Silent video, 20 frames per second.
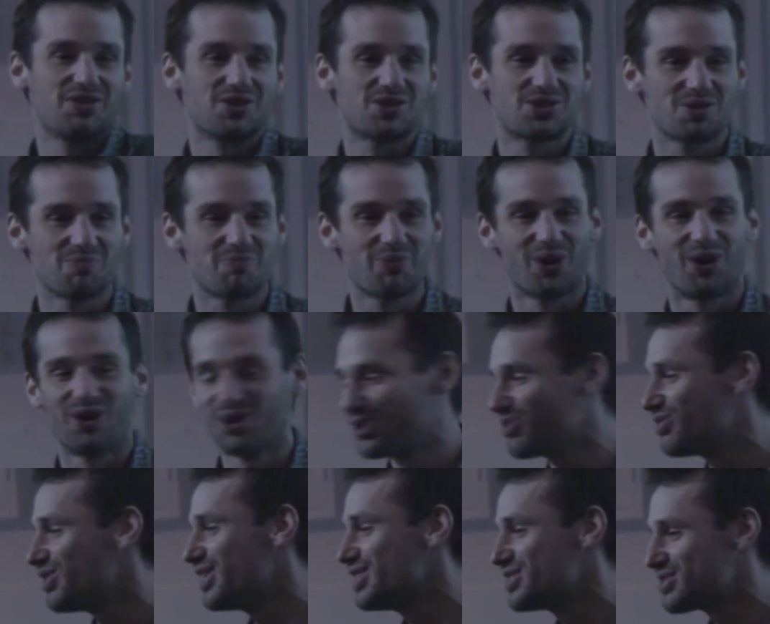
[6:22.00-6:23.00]
and the support
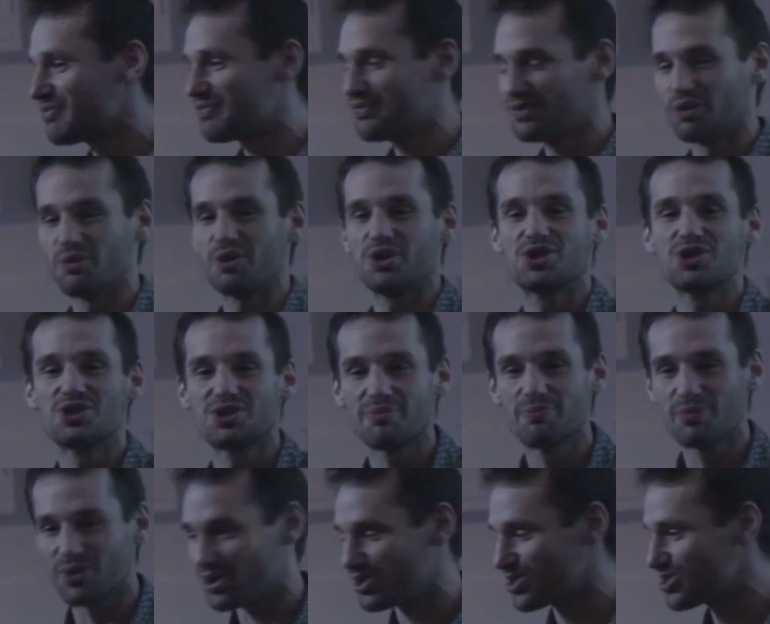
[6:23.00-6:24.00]
you need to flourish as a
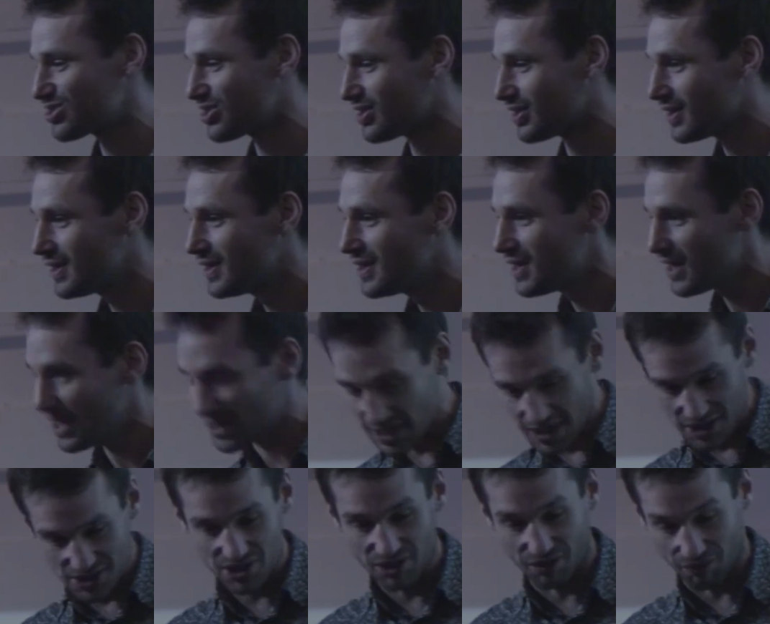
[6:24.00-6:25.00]
person. And
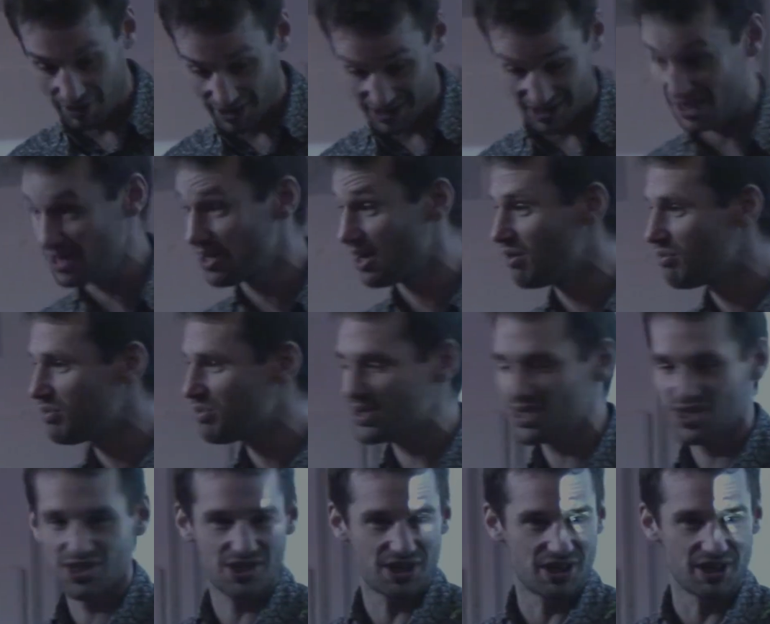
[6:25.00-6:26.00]
that's great, you know, and
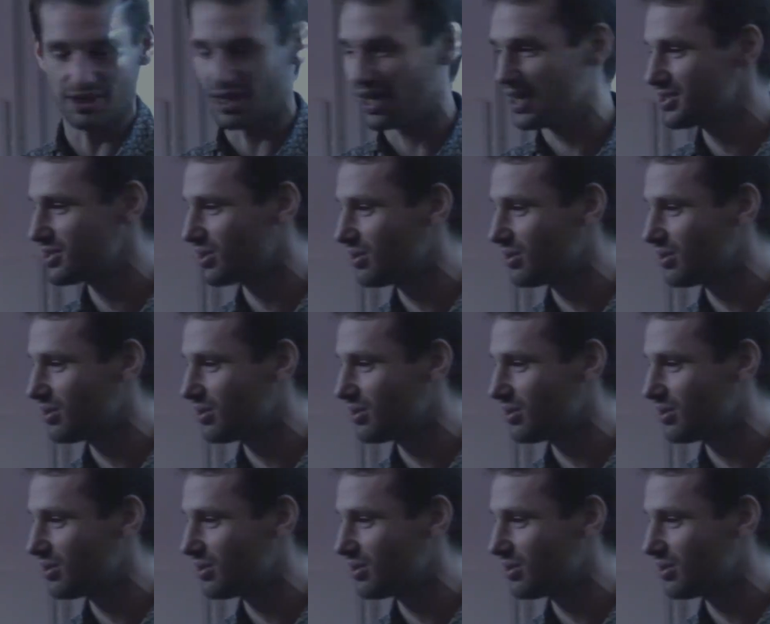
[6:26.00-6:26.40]
we see that,